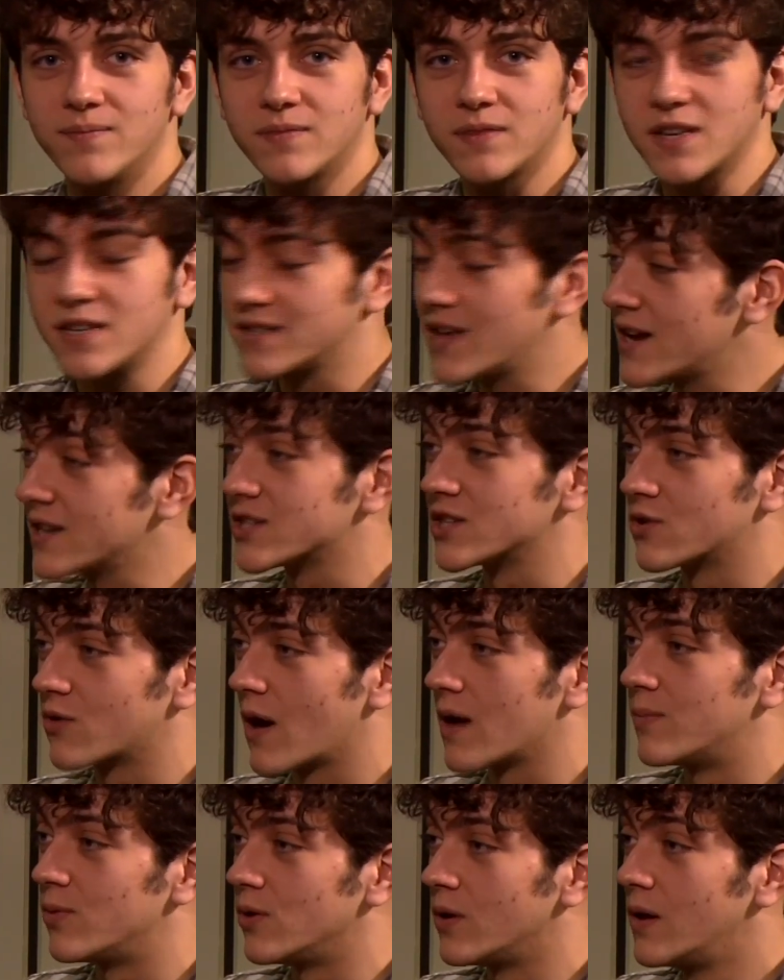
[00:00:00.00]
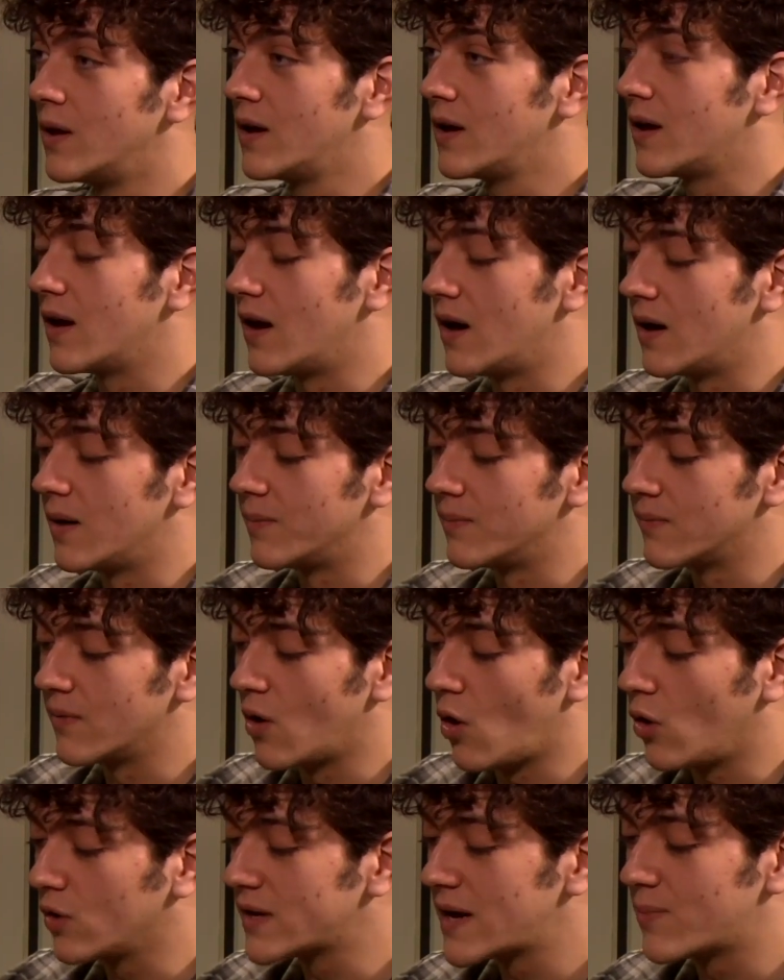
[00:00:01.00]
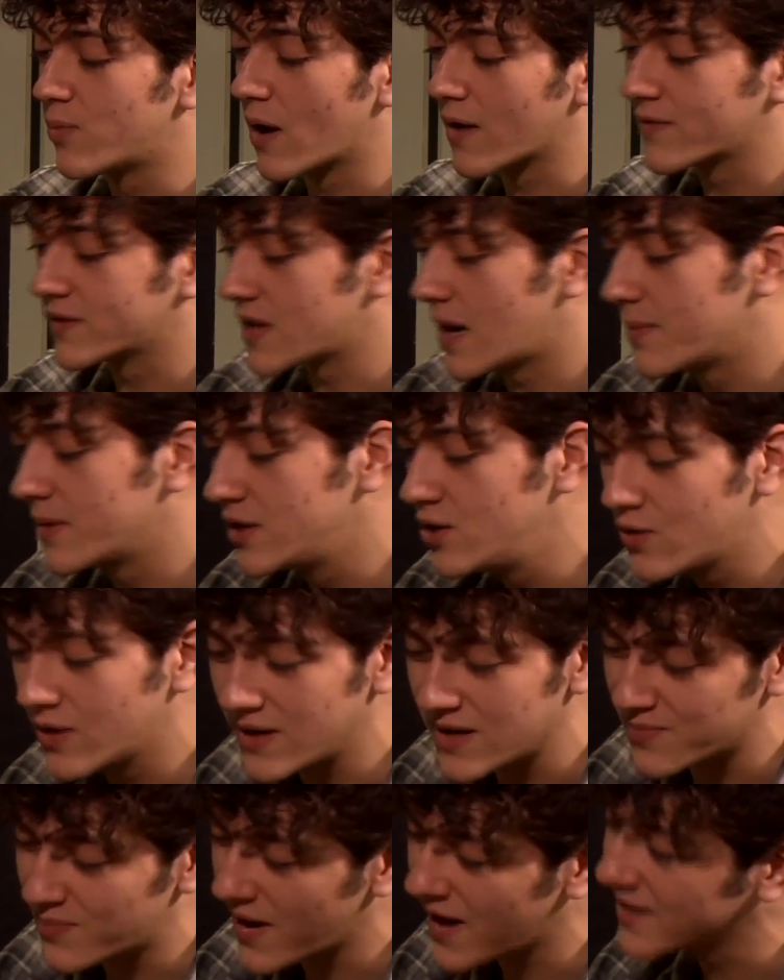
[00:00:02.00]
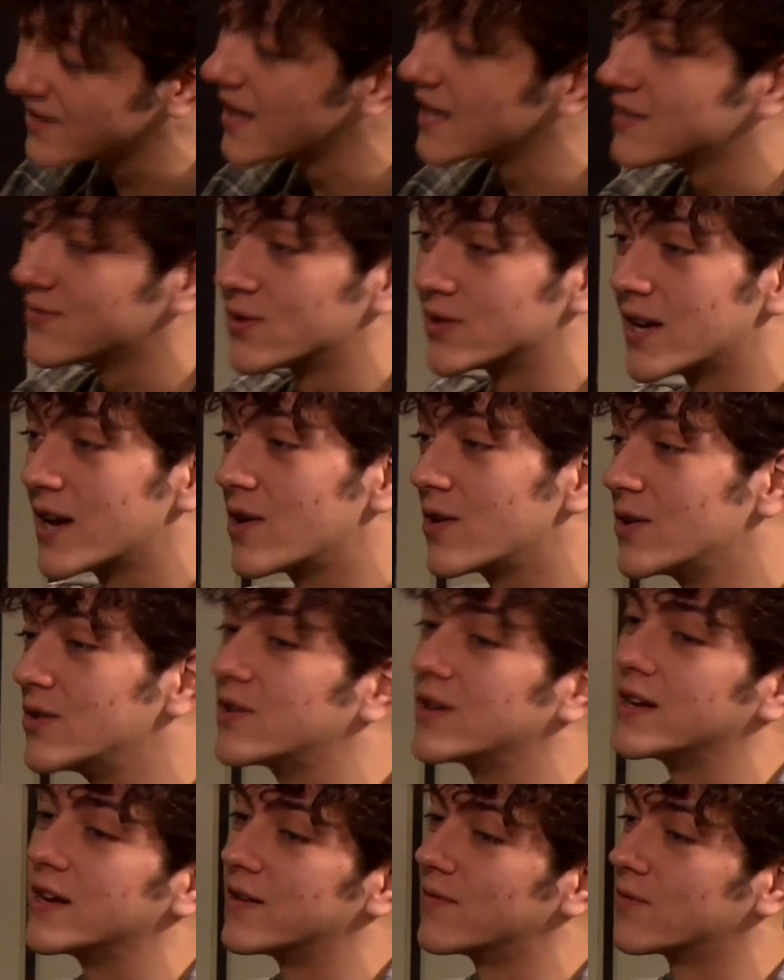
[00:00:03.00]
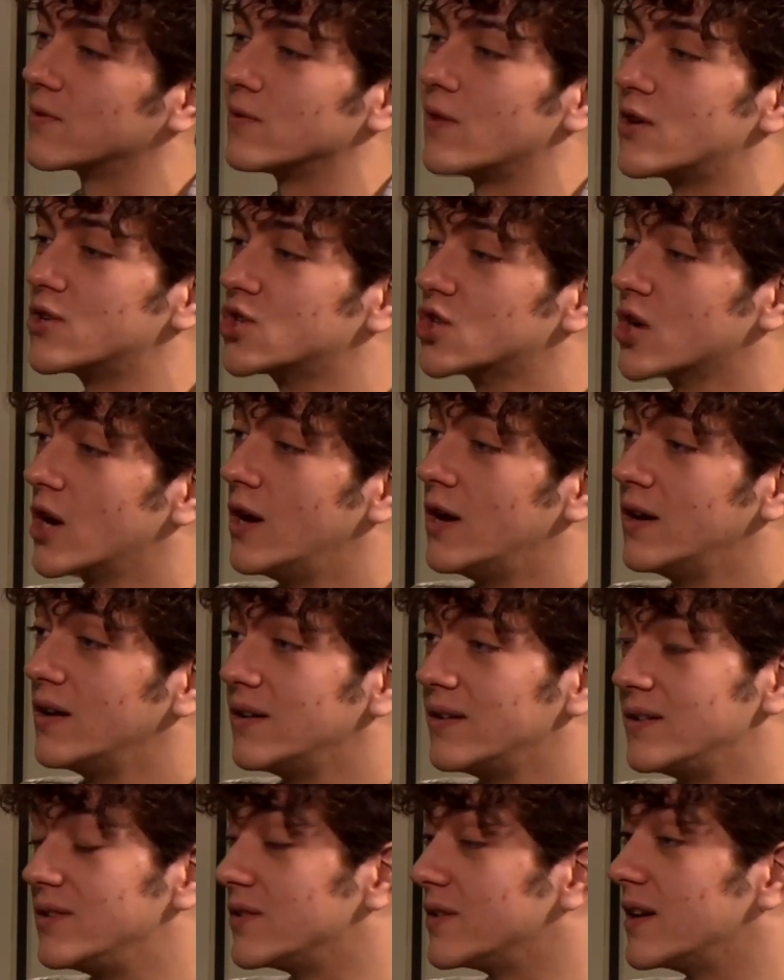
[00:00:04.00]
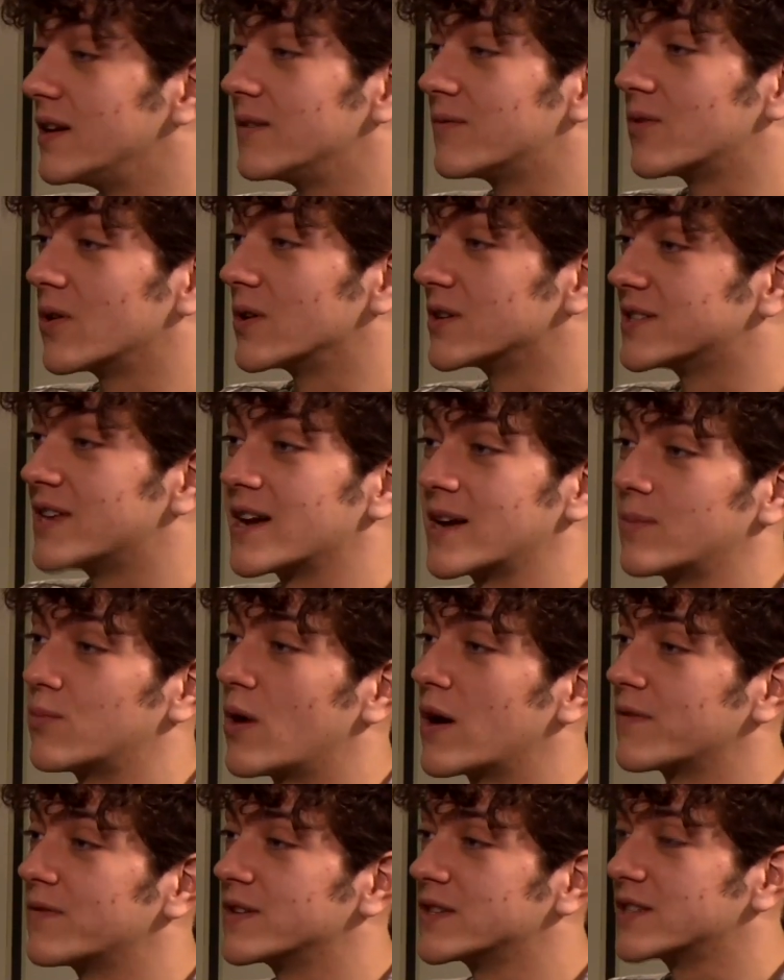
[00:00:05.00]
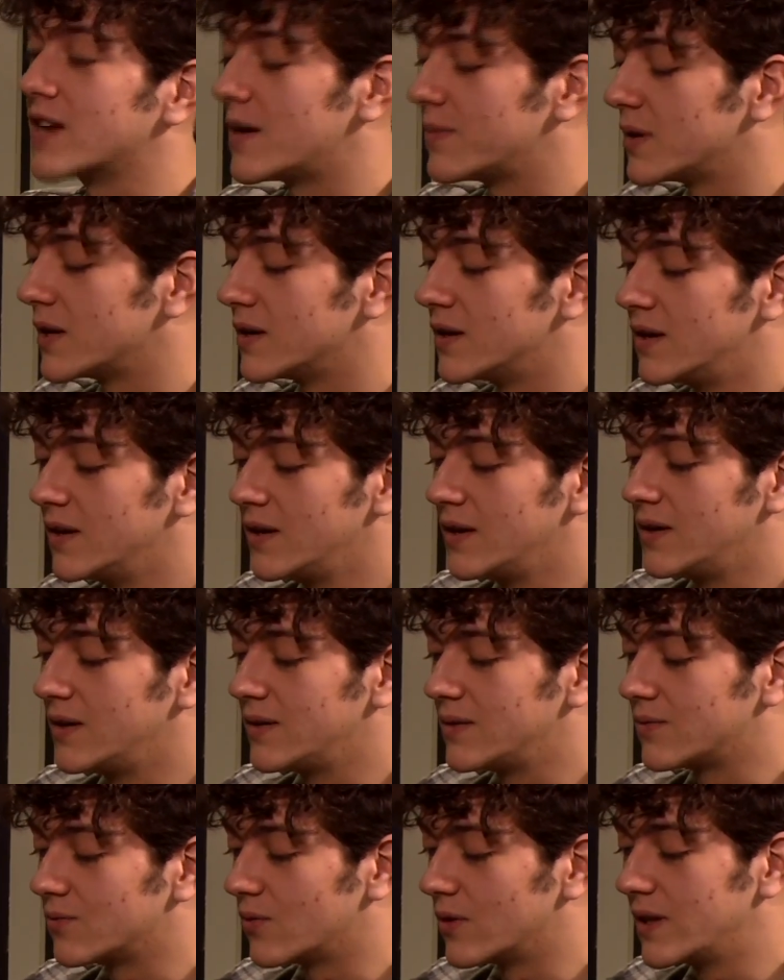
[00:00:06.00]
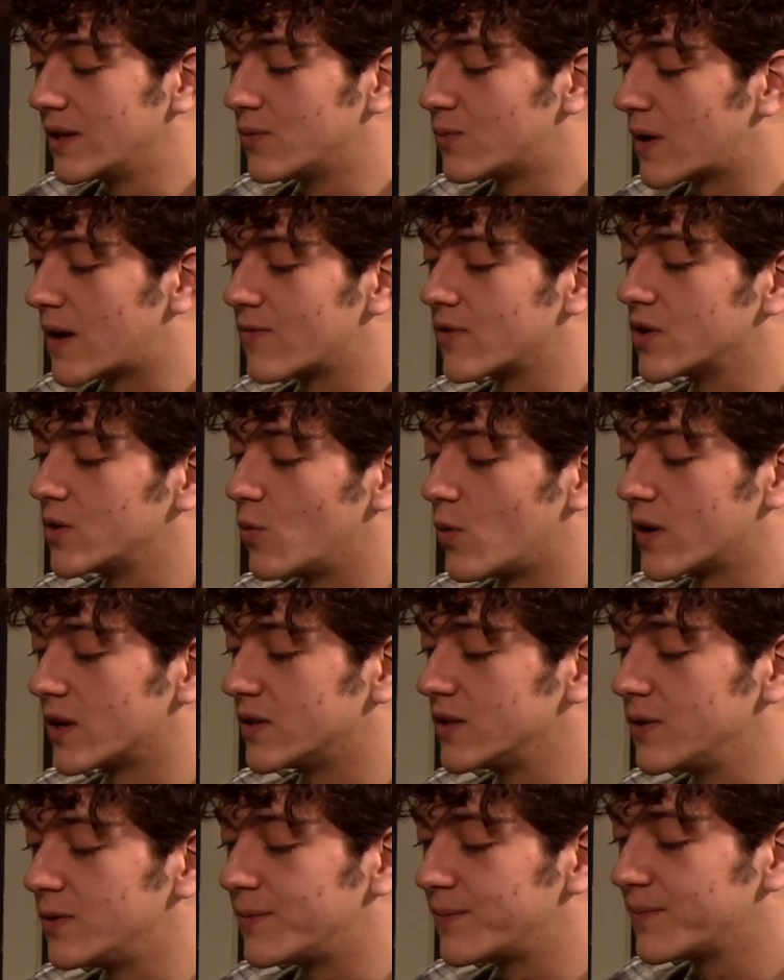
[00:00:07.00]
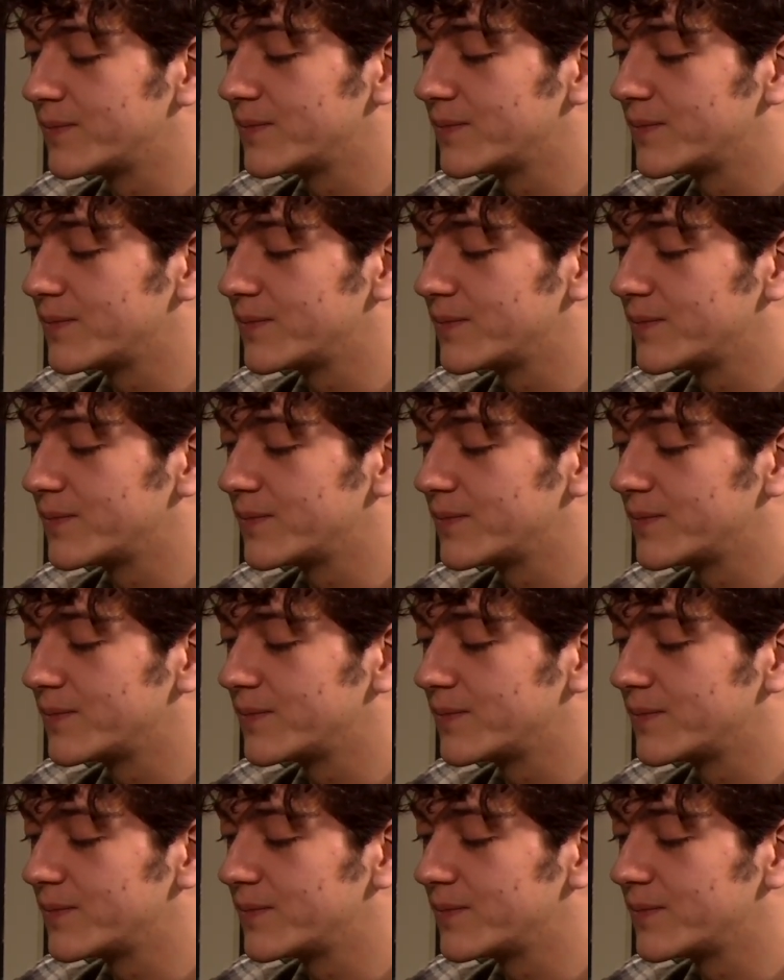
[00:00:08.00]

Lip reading: Because that is incredible. All day breakfast. I mean, you can eat pancakes for dinner. You can eat it for lunch. You can eat it for a second breakfast. I mean, really, whatever you want to do.